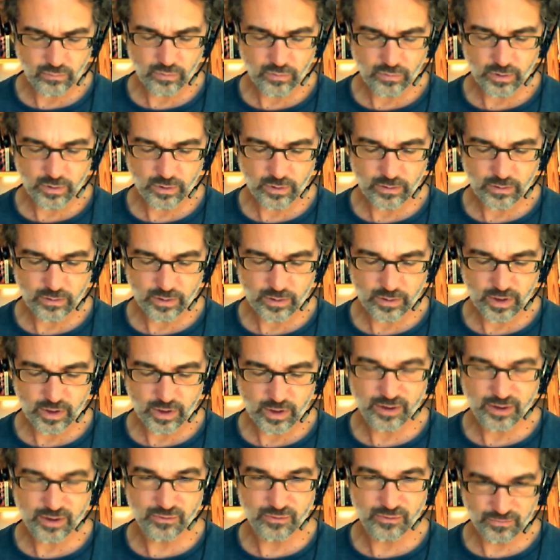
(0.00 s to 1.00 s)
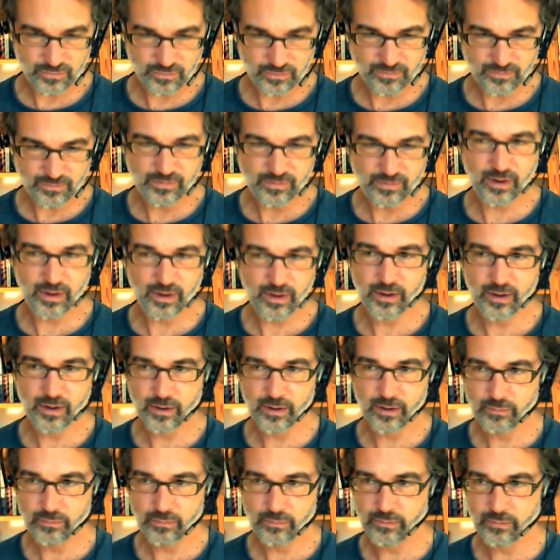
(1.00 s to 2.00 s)
you did you
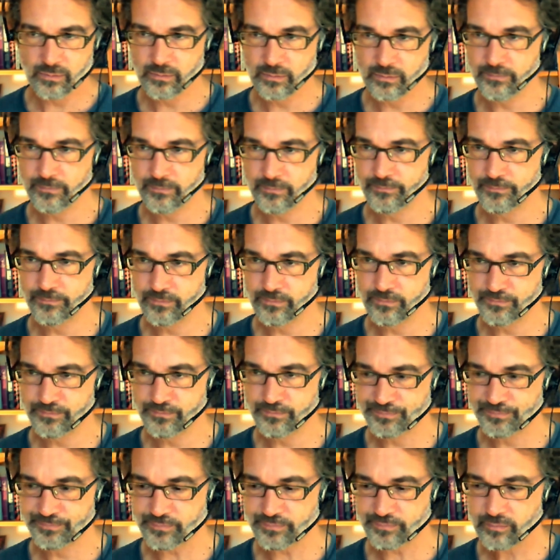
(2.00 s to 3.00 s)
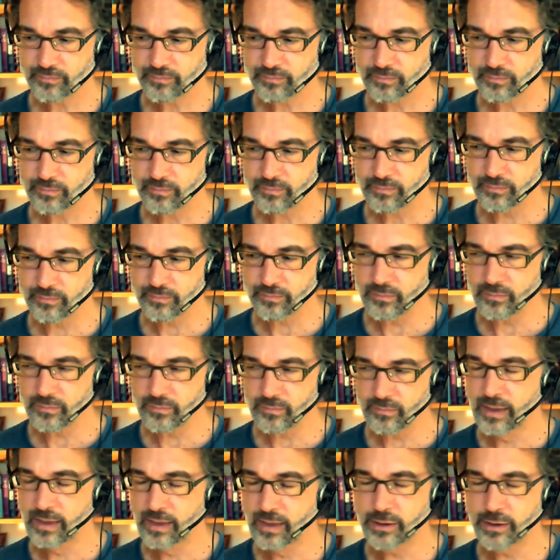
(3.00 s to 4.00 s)
um,
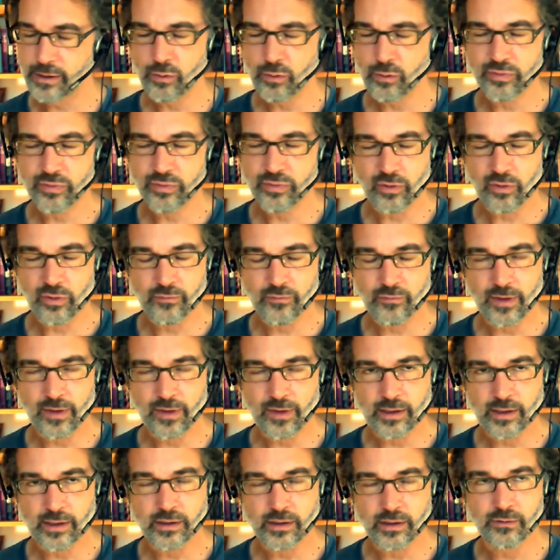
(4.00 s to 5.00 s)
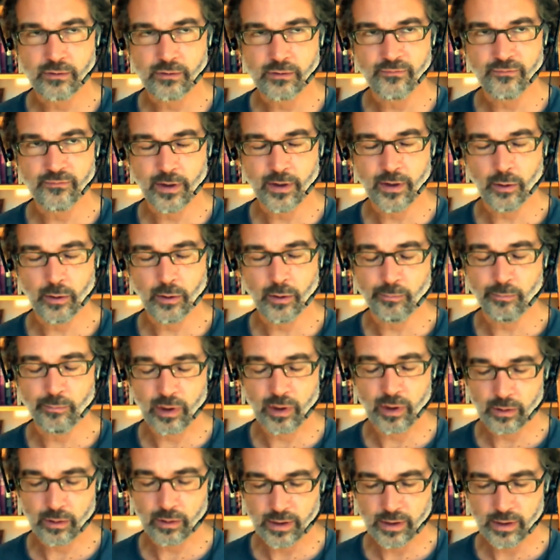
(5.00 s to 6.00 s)
did you observe that
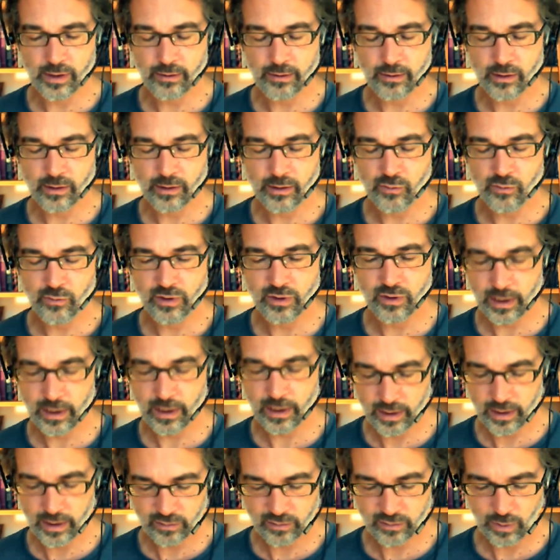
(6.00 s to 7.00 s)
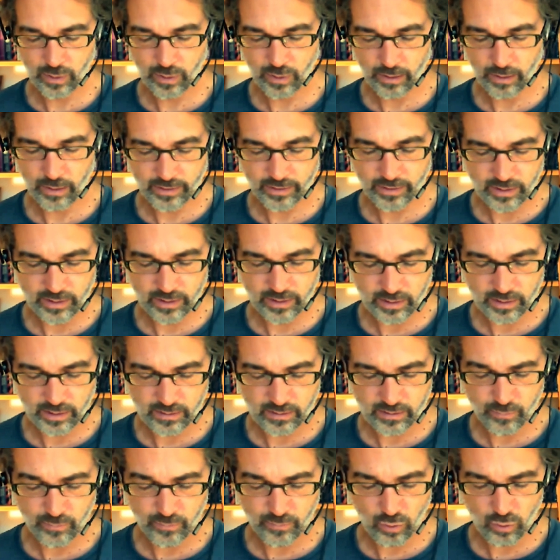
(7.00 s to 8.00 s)
phenomenon in the USA as well? That
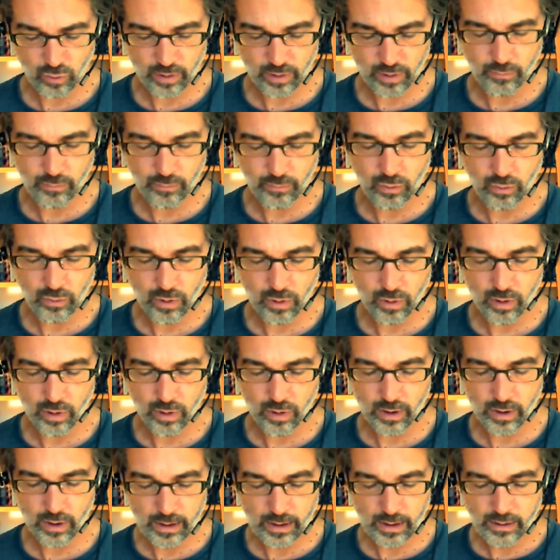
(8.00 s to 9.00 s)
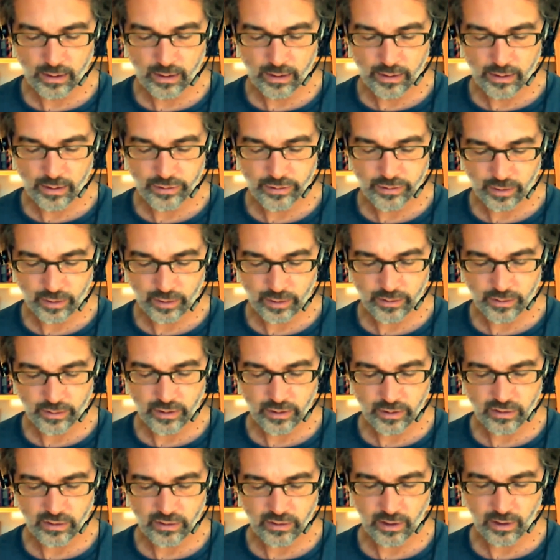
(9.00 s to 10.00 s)
more and more
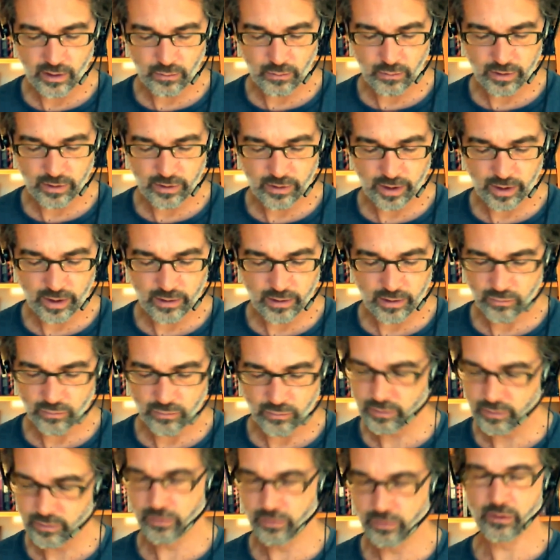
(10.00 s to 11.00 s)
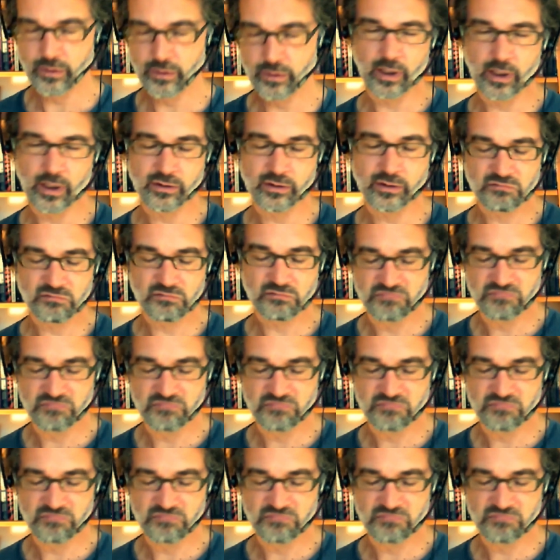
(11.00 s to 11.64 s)
studies nowadays, or during the last